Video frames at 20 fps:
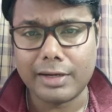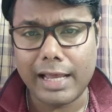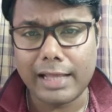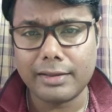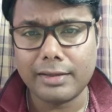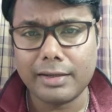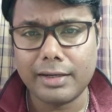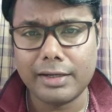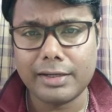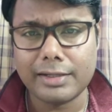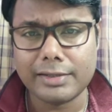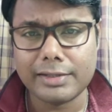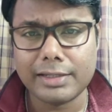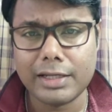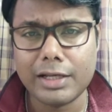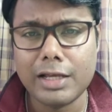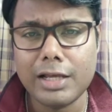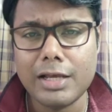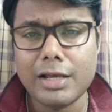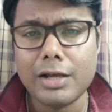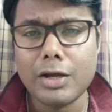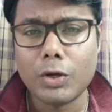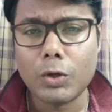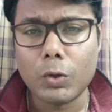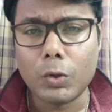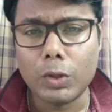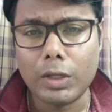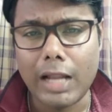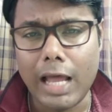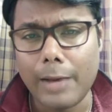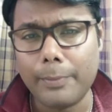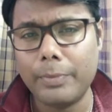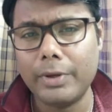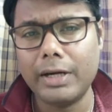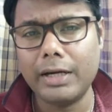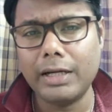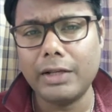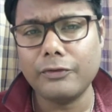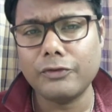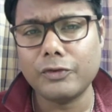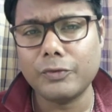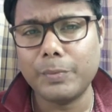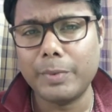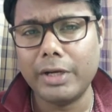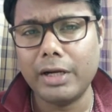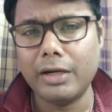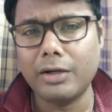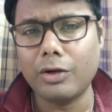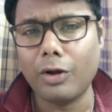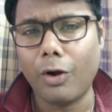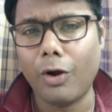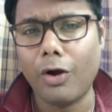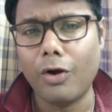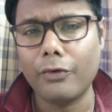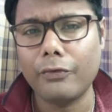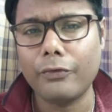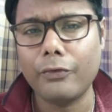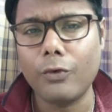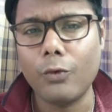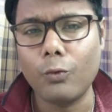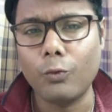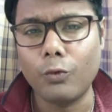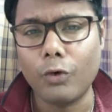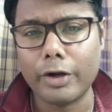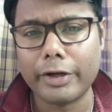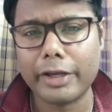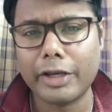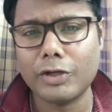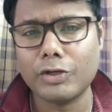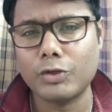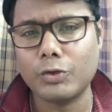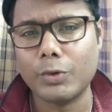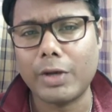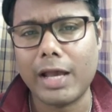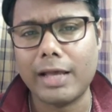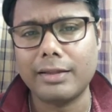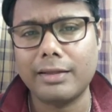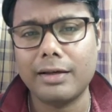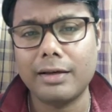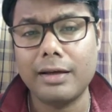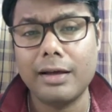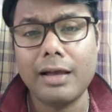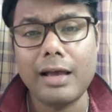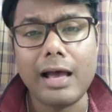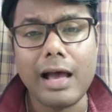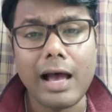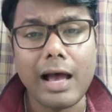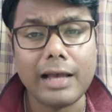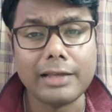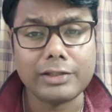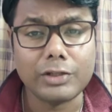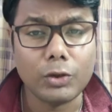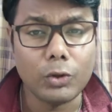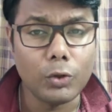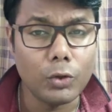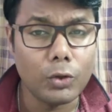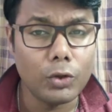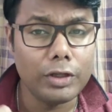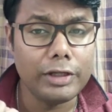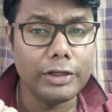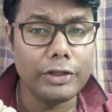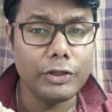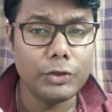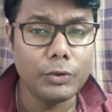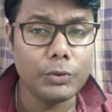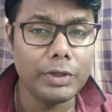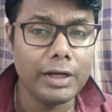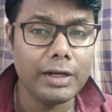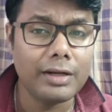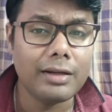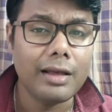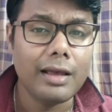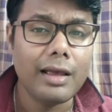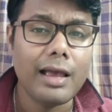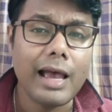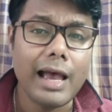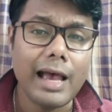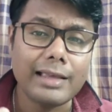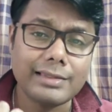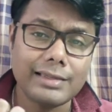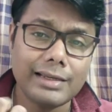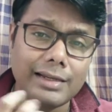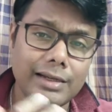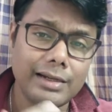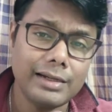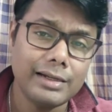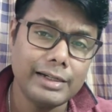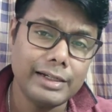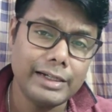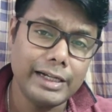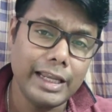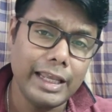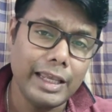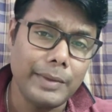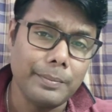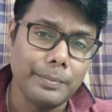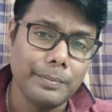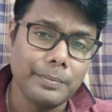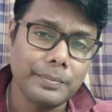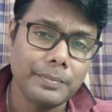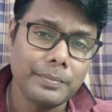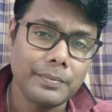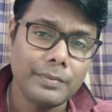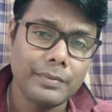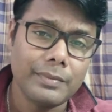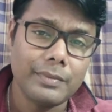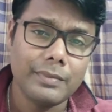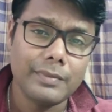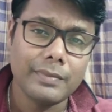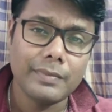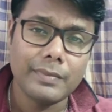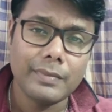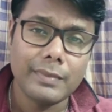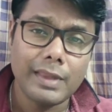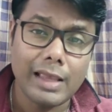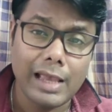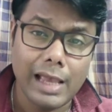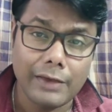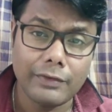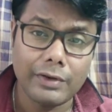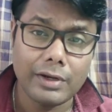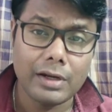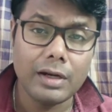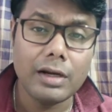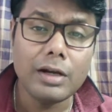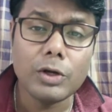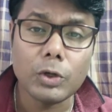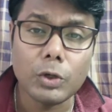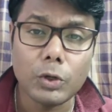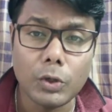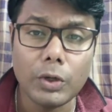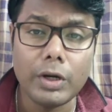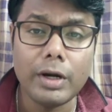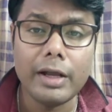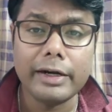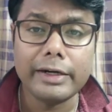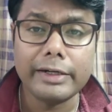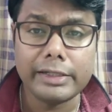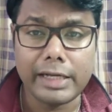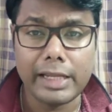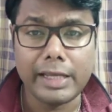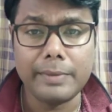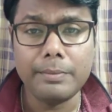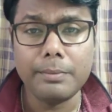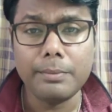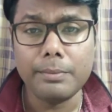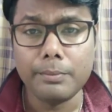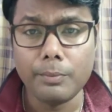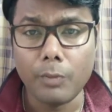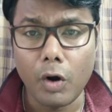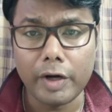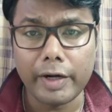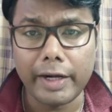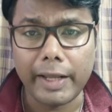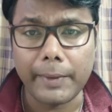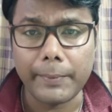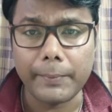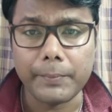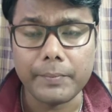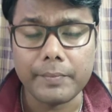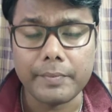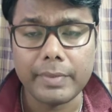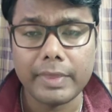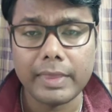Rather, it is a collaborative spirit of working together as a whole unit, as a team, having a good team bonding.